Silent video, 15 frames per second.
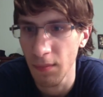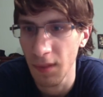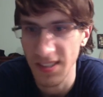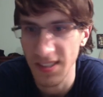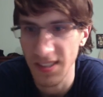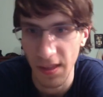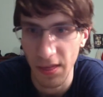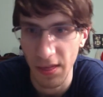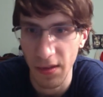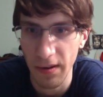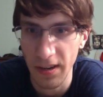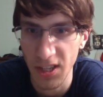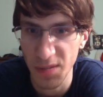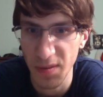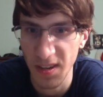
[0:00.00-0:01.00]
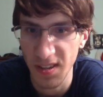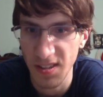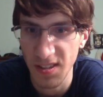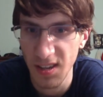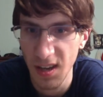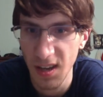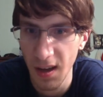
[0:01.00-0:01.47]
less than 30
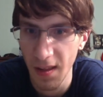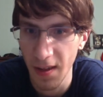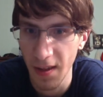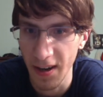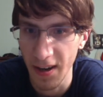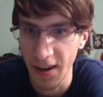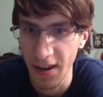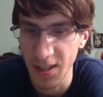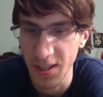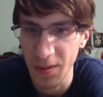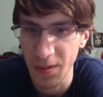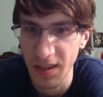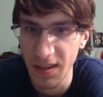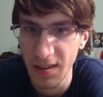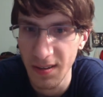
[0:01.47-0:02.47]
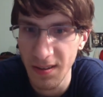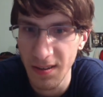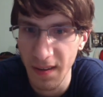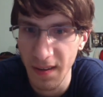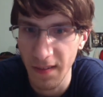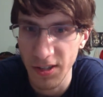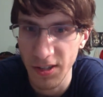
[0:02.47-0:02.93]
because they're SP,
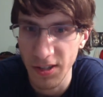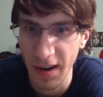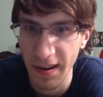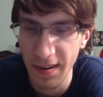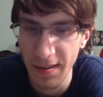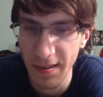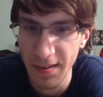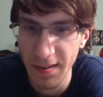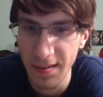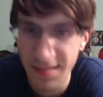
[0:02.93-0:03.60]
and they're shiny.